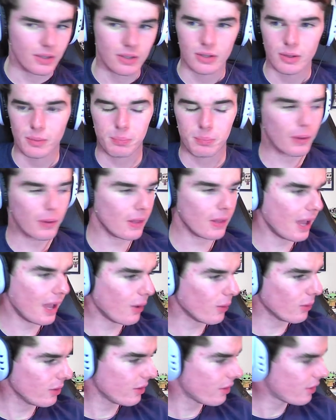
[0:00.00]
pull
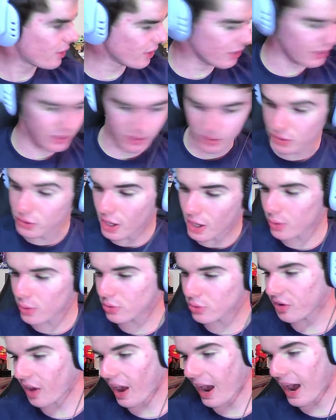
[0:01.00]
out the
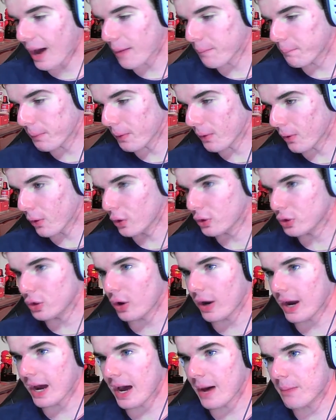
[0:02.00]
notes app on your
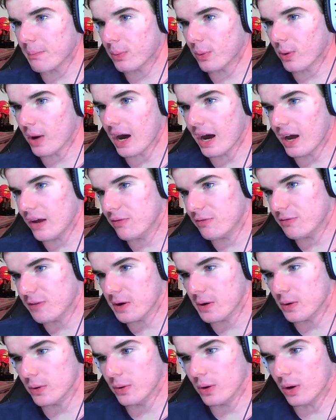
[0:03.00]
Apple
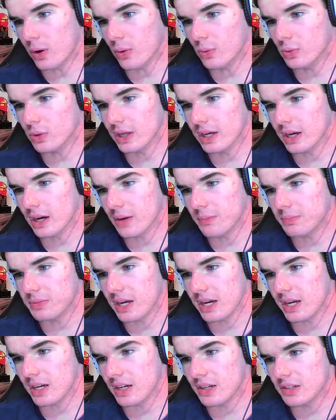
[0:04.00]
iPhone, only
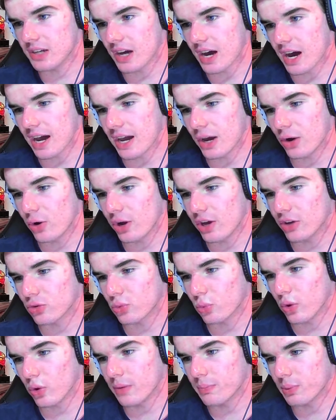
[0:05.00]
updated to iOS
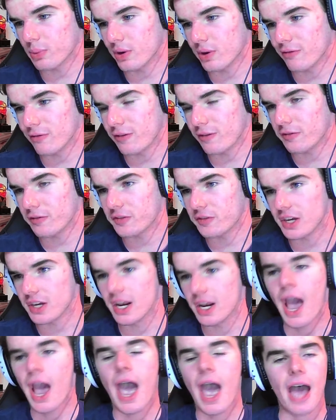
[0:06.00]
1.15.
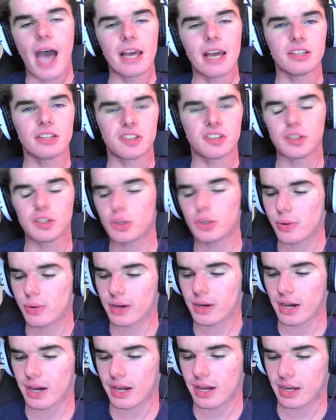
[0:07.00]
Hey, did you,
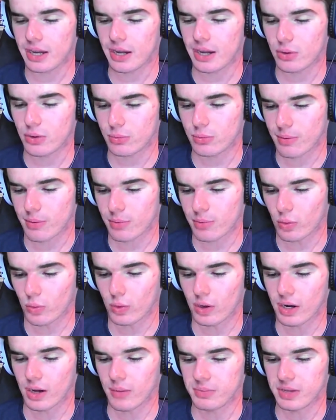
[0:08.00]
I don't remember what
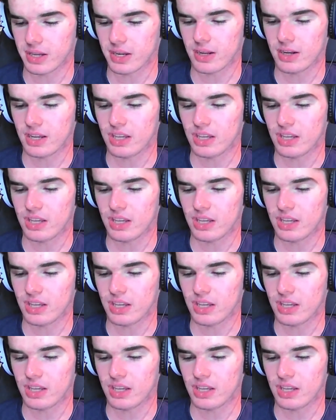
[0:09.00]
update it is,